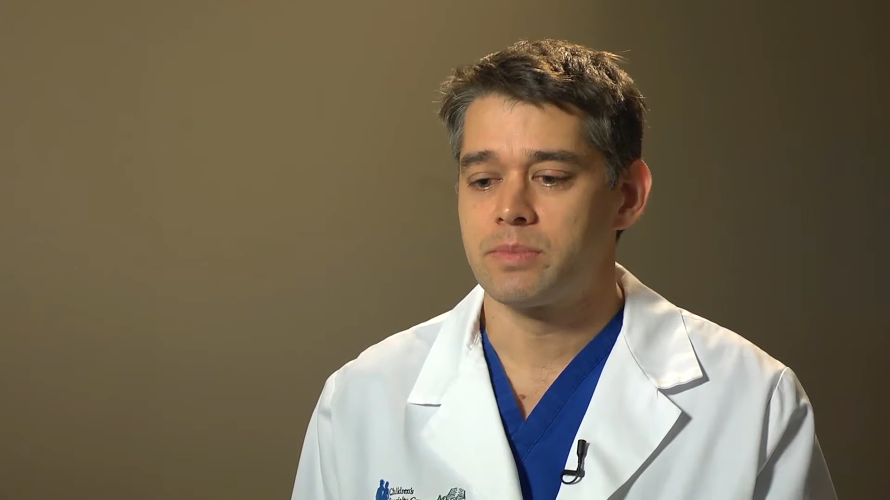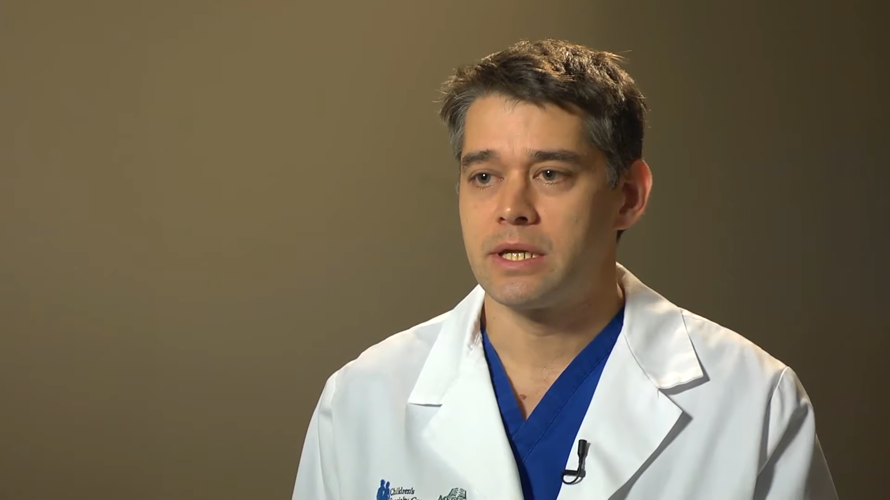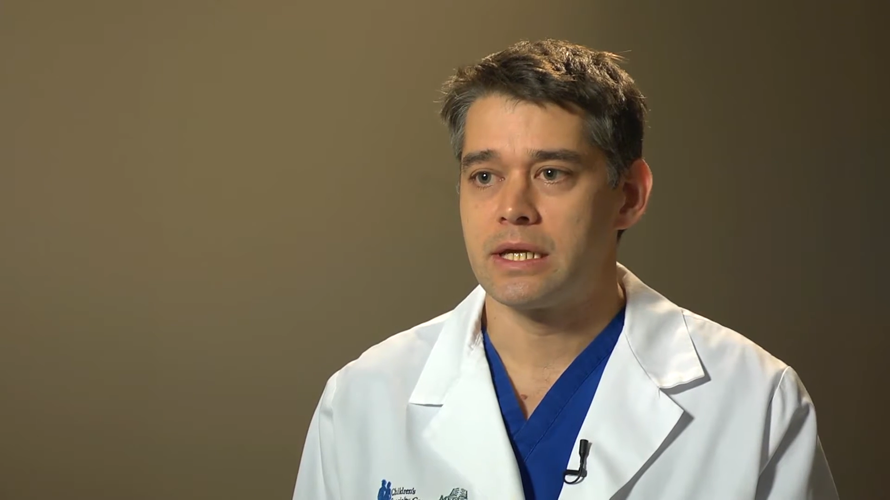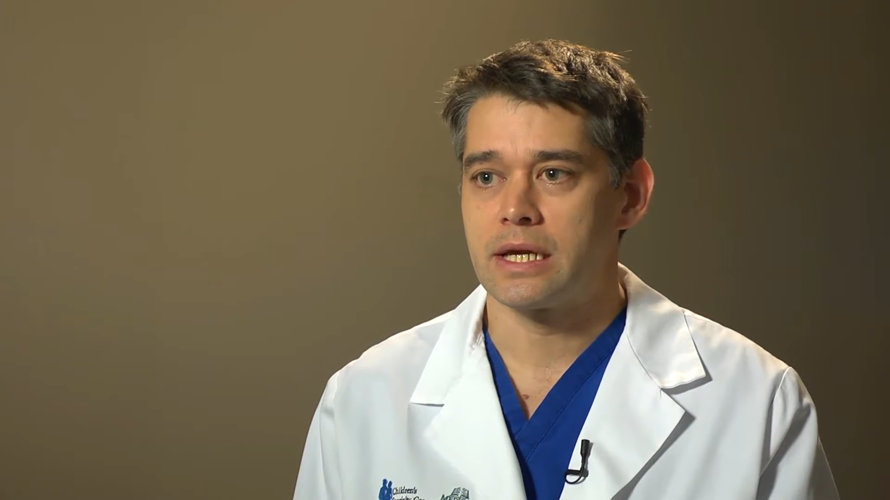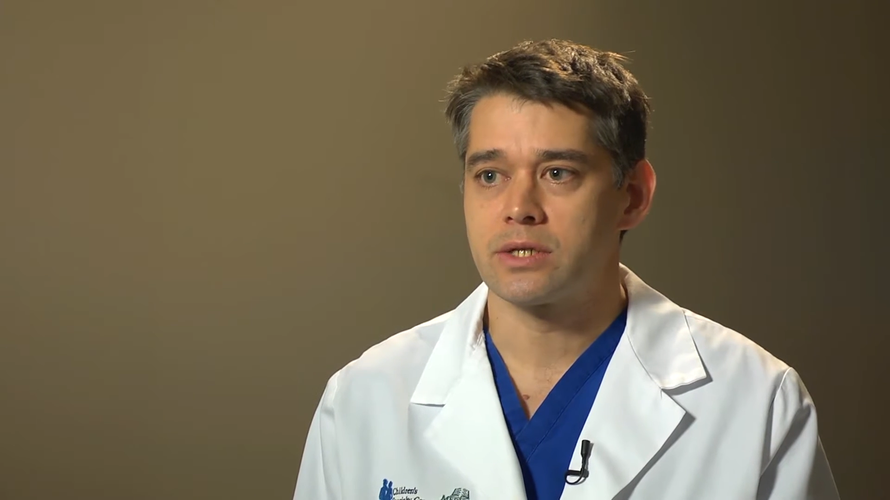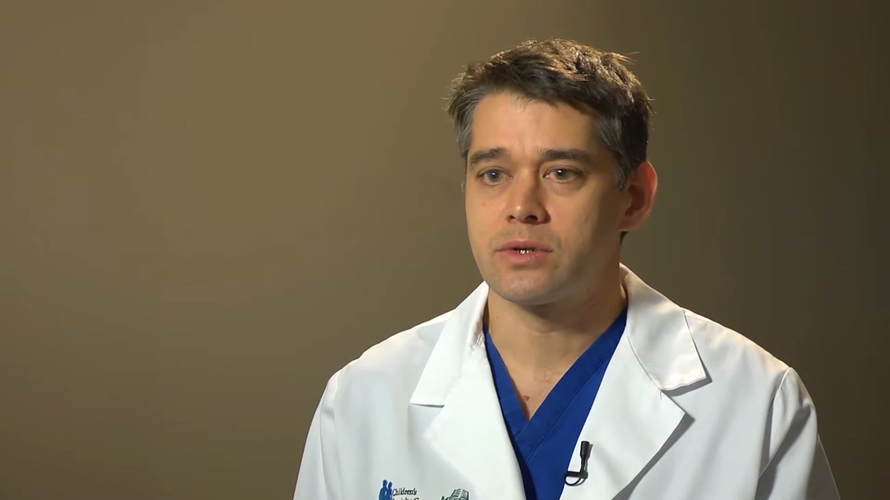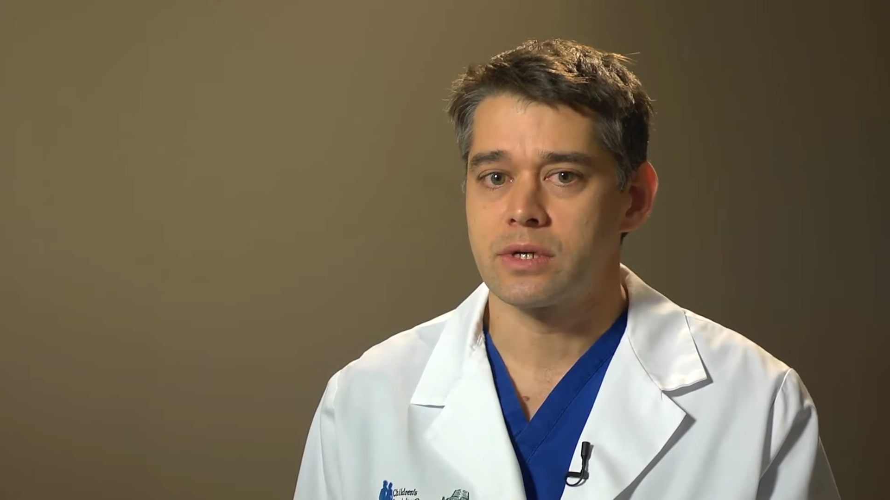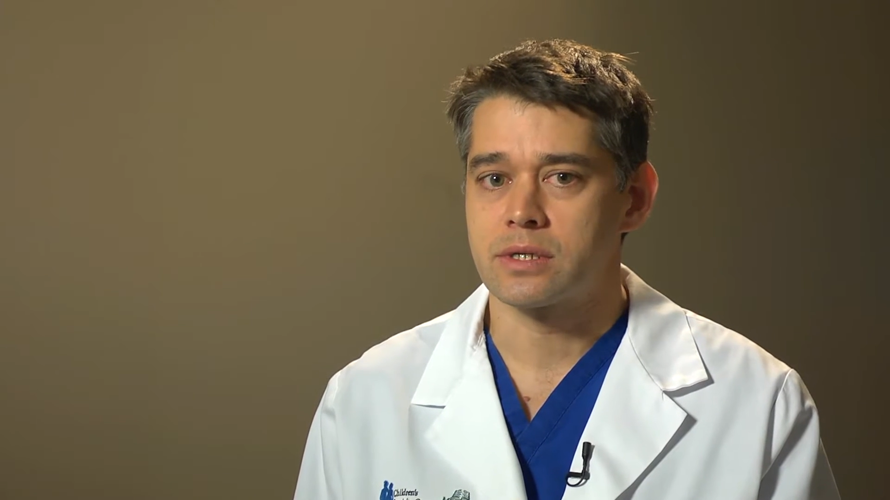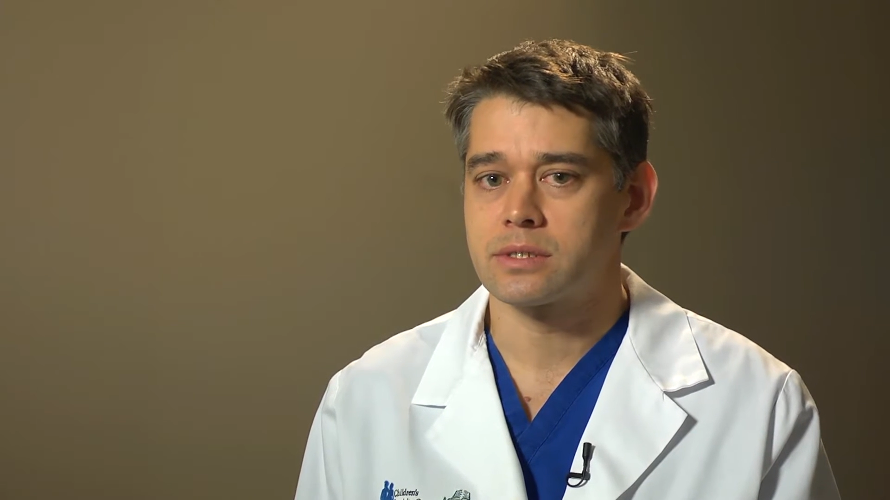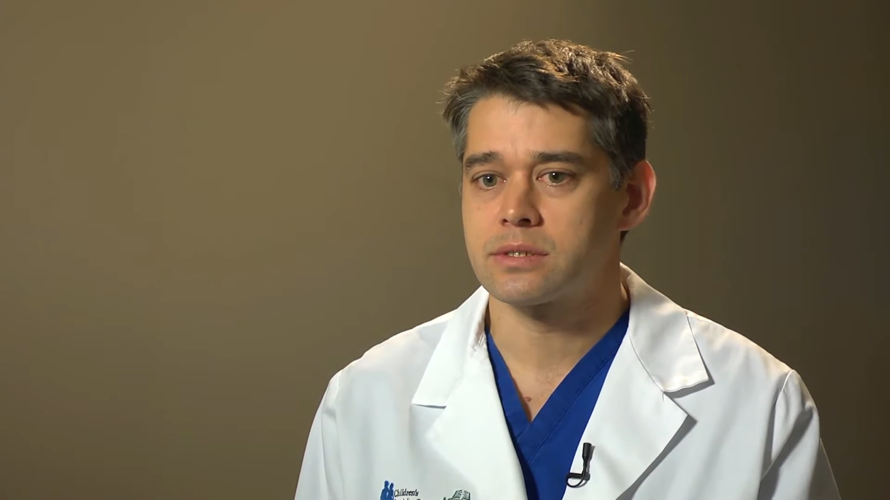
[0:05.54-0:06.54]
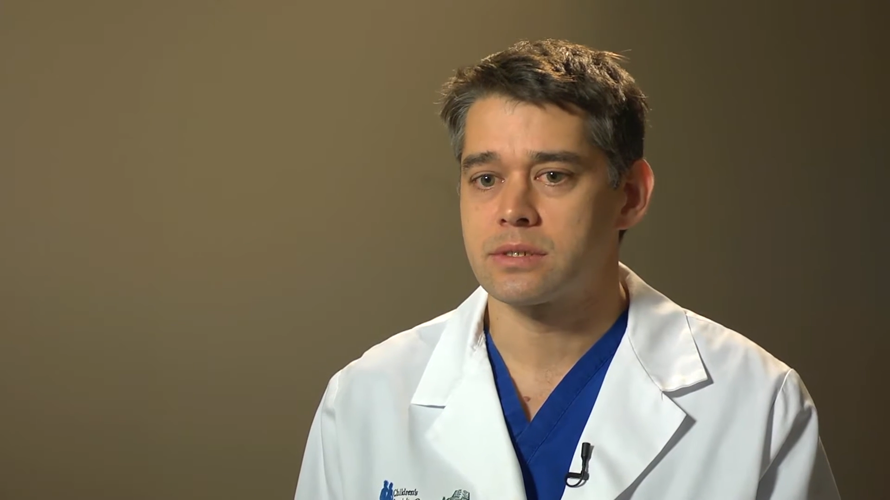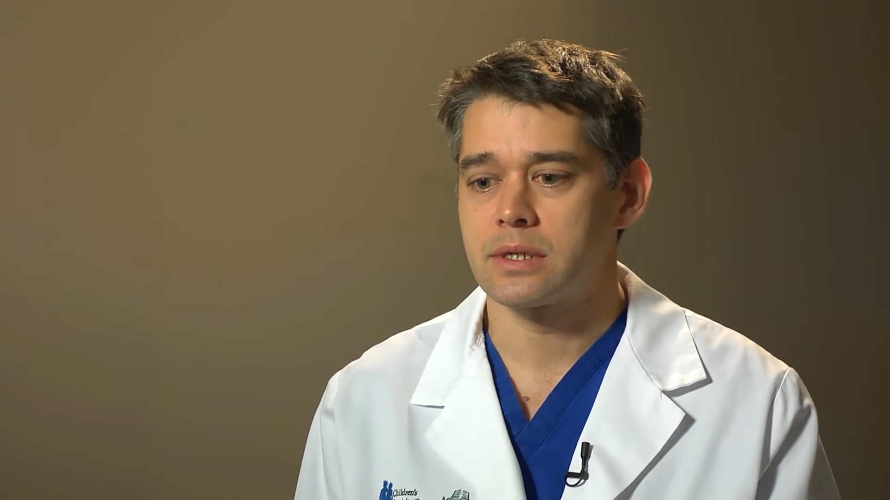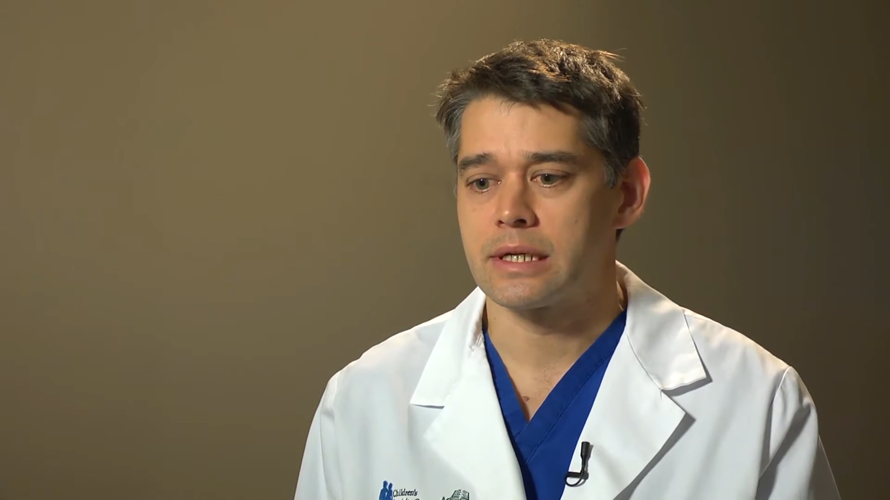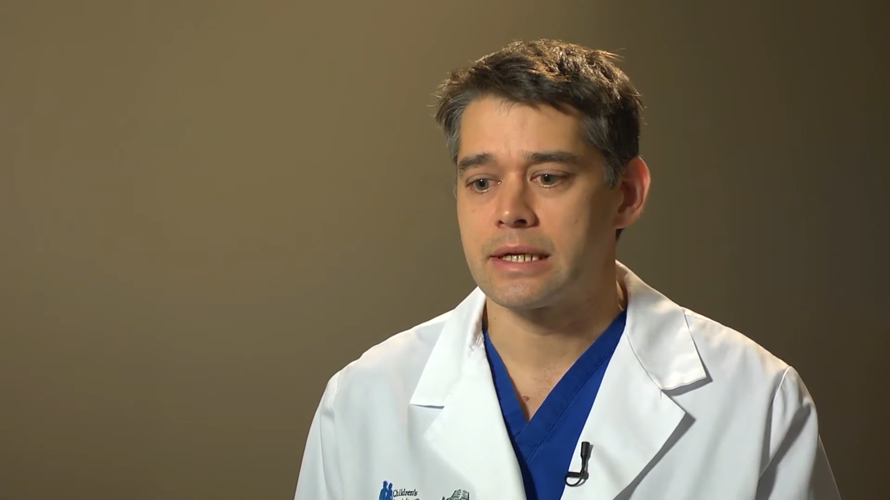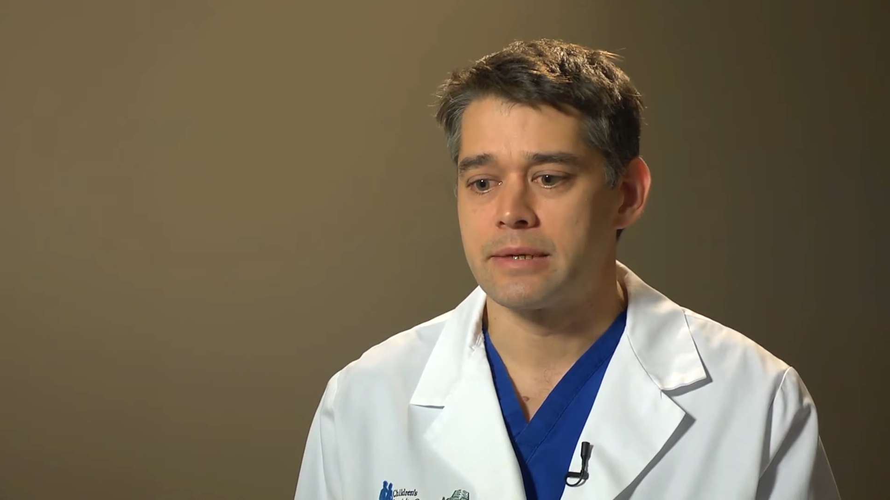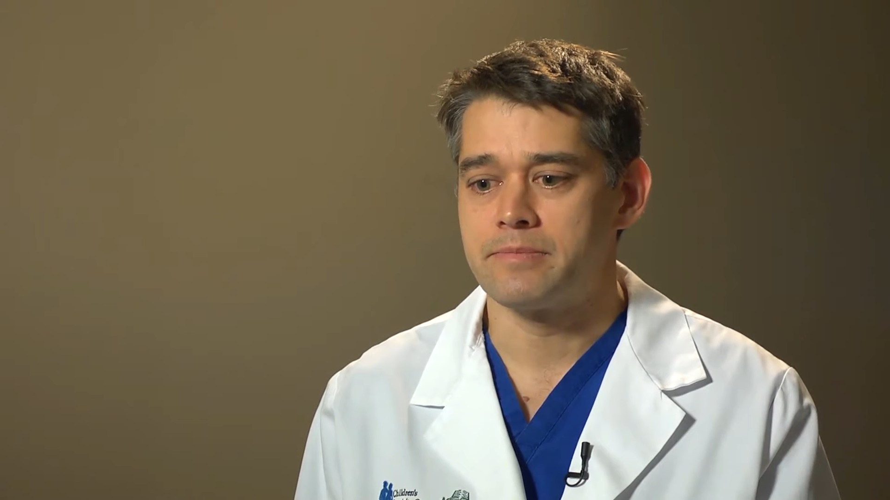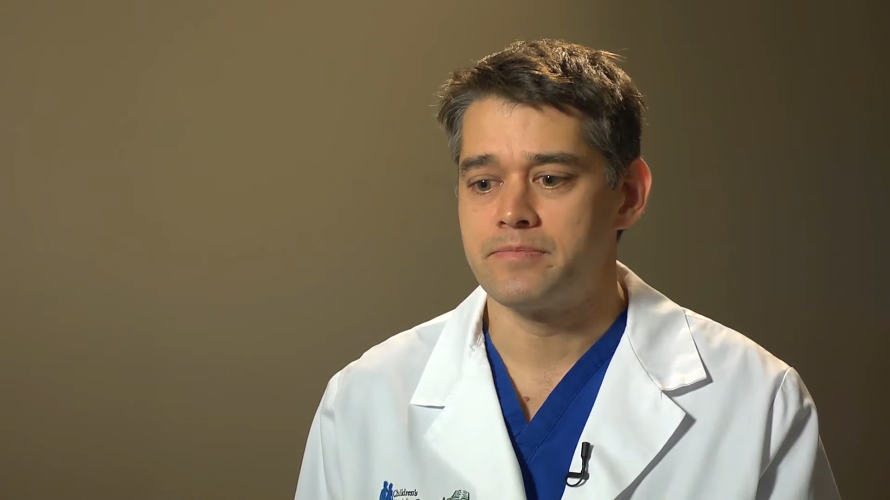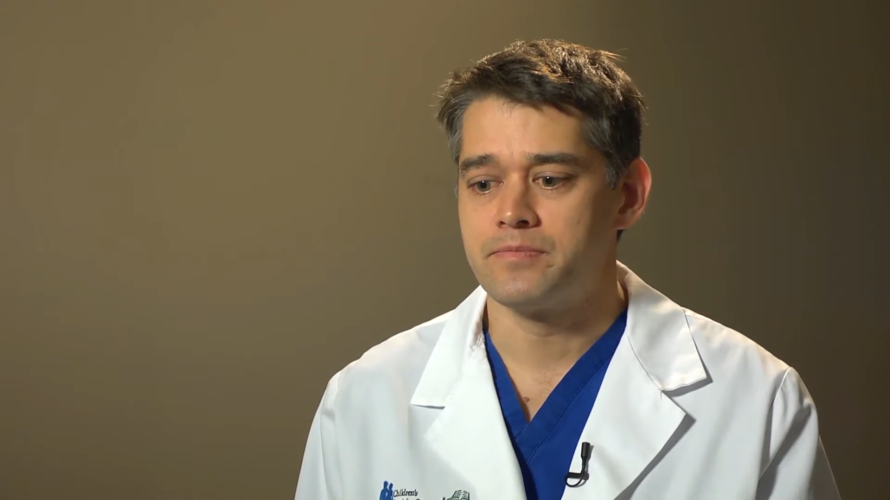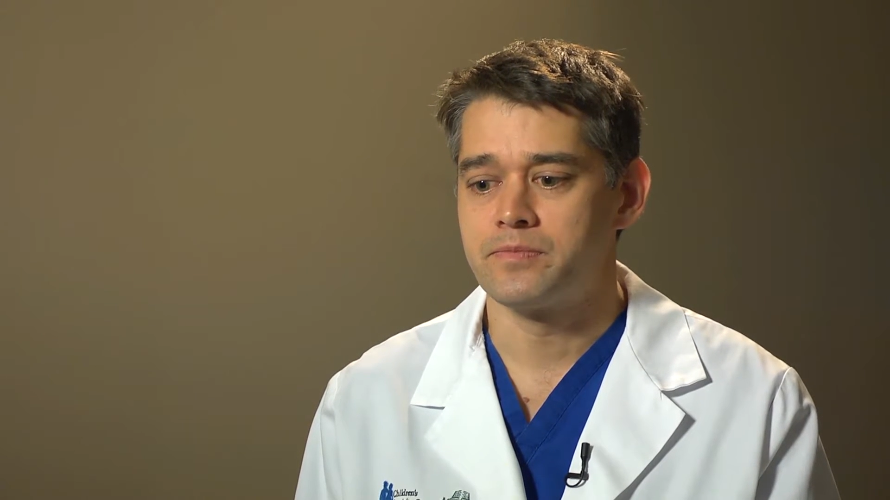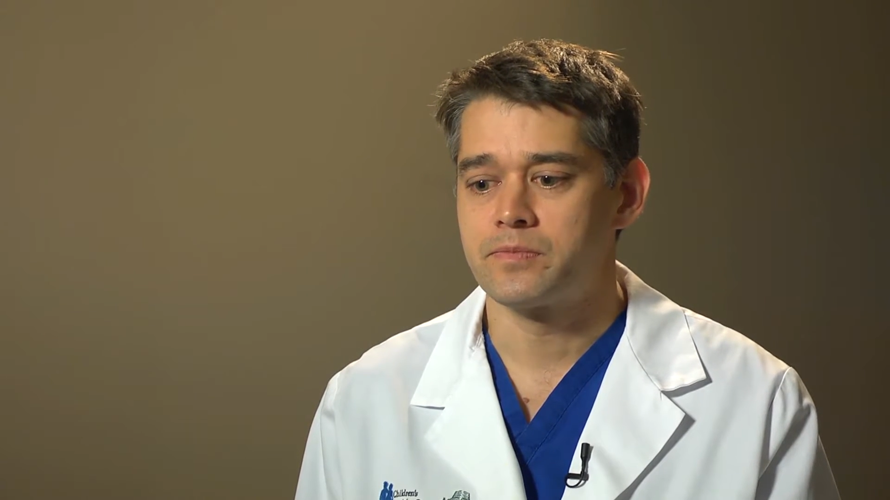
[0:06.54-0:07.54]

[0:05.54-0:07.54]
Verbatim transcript: pediatrics um,